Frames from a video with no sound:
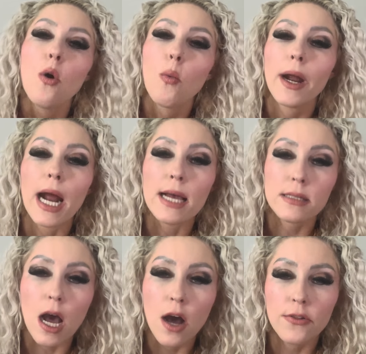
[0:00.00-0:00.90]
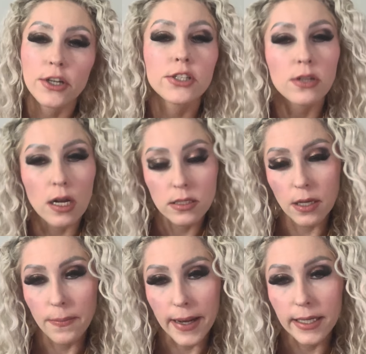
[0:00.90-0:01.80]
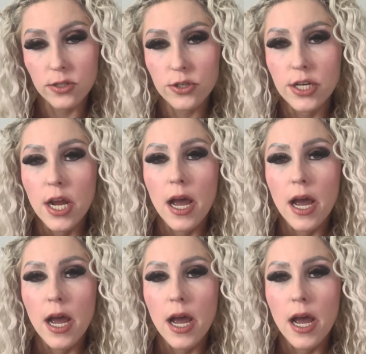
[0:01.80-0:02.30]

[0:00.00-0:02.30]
whereas others not so much.